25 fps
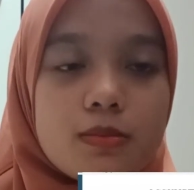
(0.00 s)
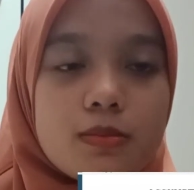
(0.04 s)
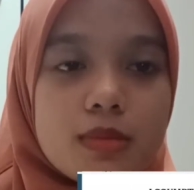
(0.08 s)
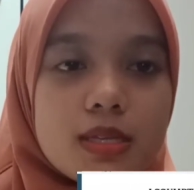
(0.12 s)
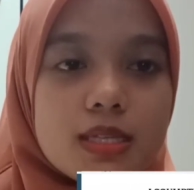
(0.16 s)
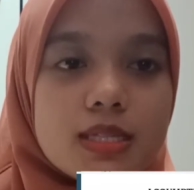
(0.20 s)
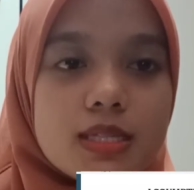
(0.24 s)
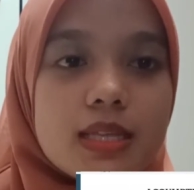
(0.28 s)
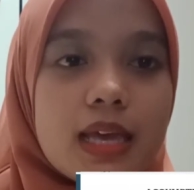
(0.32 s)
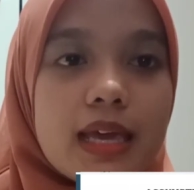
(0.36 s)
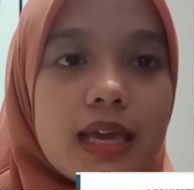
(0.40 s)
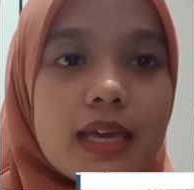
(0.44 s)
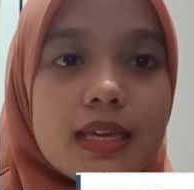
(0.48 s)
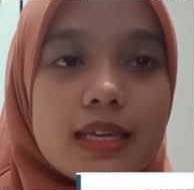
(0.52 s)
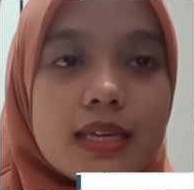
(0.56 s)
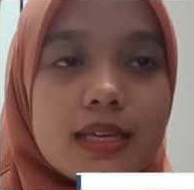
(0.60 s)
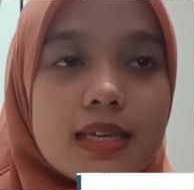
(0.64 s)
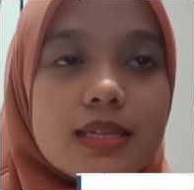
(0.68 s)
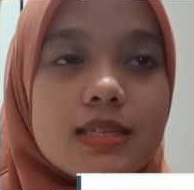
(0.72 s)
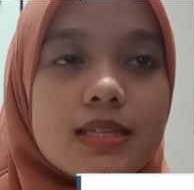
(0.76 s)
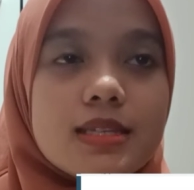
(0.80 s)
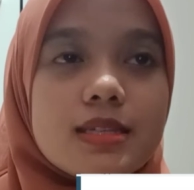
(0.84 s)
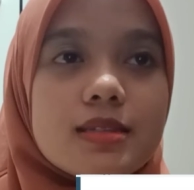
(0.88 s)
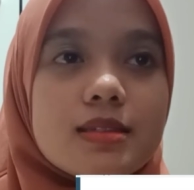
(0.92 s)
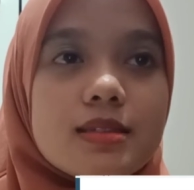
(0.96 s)
that
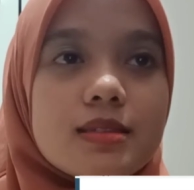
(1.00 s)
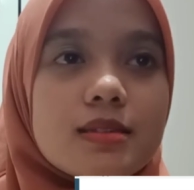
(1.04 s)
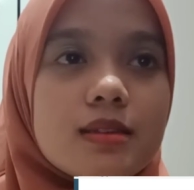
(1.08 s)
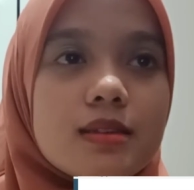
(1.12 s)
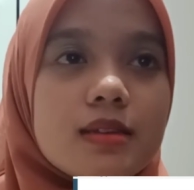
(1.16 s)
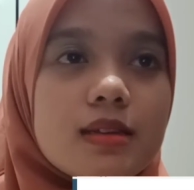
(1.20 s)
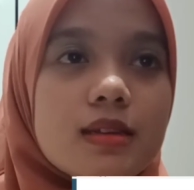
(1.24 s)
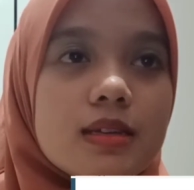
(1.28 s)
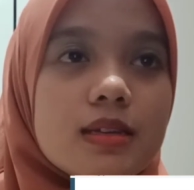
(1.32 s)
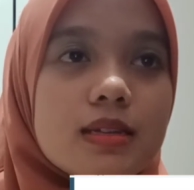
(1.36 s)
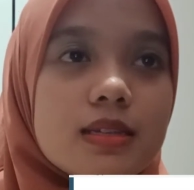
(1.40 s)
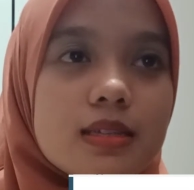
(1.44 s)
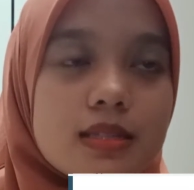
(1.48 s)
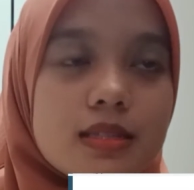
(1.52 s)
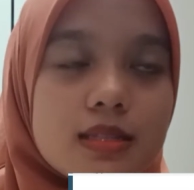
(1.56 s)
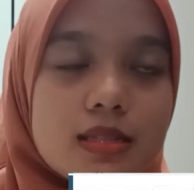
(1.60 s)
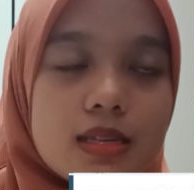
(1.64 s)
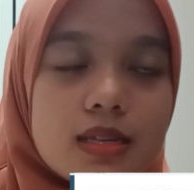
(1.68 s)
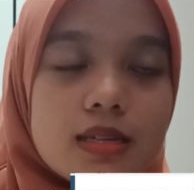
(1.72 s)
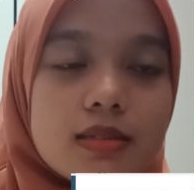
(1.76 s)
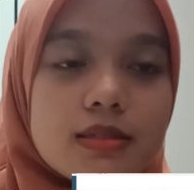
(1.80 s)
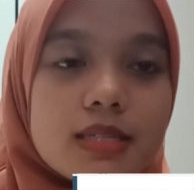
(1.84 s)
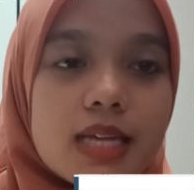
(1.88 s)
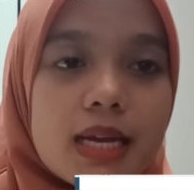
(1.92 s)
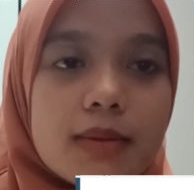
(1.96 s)
he's
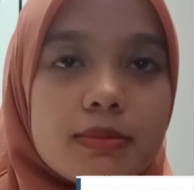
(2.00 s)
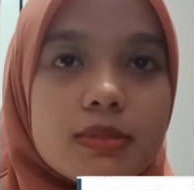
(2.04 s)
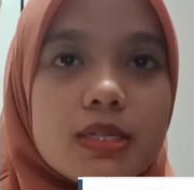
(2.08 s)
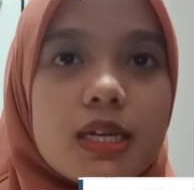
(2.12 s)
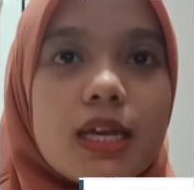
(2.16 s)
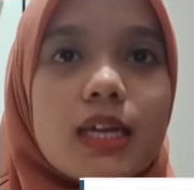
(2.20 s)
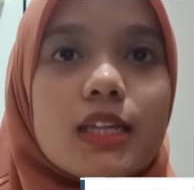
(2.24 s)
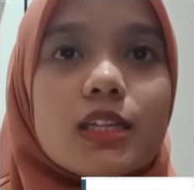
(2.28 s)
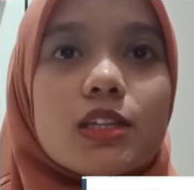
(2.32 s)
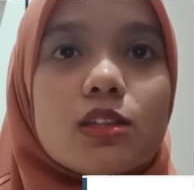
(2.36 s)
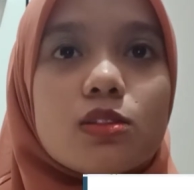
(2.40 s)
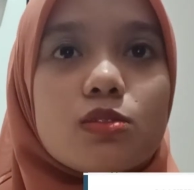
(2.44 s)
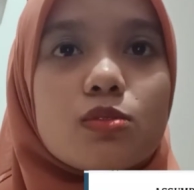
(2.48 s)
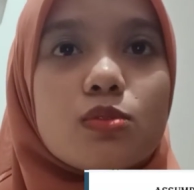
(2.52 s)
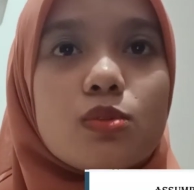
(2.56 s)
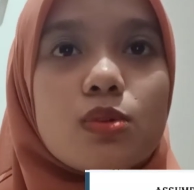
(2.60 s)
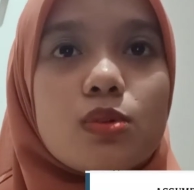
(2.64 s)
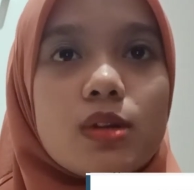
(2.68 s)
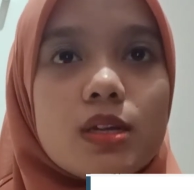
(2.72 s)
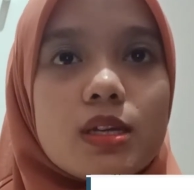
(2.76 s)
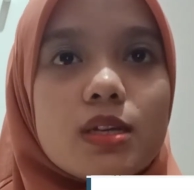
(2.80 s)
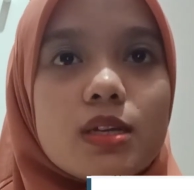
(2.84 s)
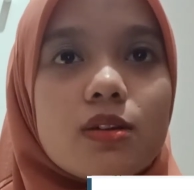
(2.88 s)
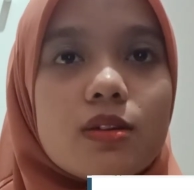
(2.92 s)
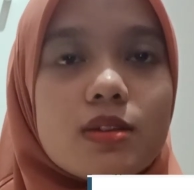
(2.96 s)
still subject to
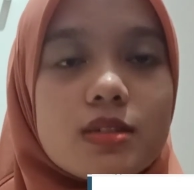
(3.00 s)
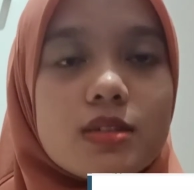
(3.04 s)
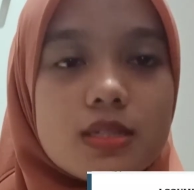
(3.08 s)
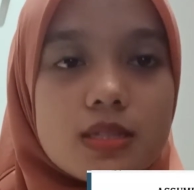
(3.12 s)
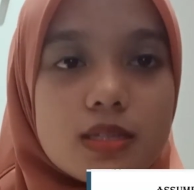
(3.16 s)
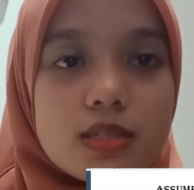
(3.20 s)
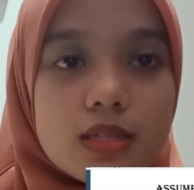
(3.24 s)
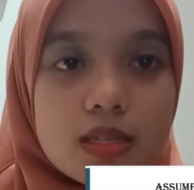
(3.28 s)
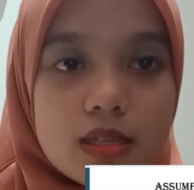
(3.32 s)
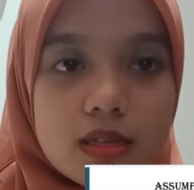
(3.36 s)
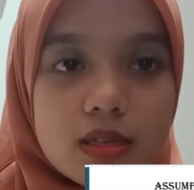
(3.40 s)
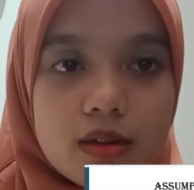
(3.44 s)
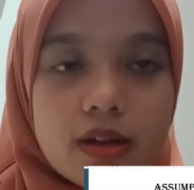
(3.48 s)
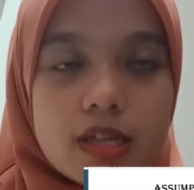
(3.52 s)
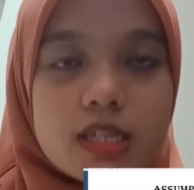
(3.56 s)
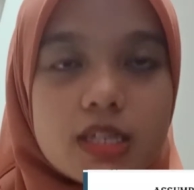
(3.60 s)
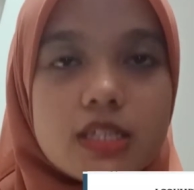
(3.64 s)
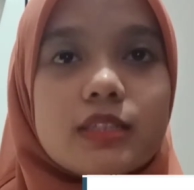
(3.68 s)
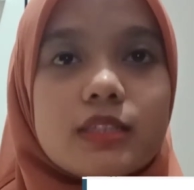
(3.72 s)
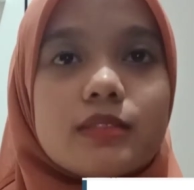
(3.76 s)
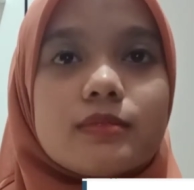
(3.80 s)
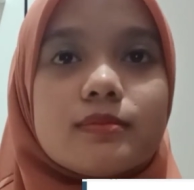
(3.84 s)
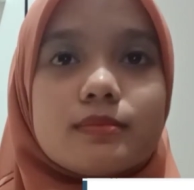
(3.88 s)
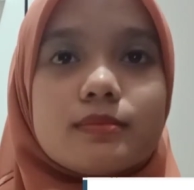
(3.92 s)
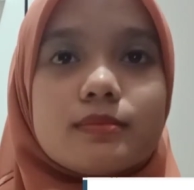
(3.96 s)
reconsideration.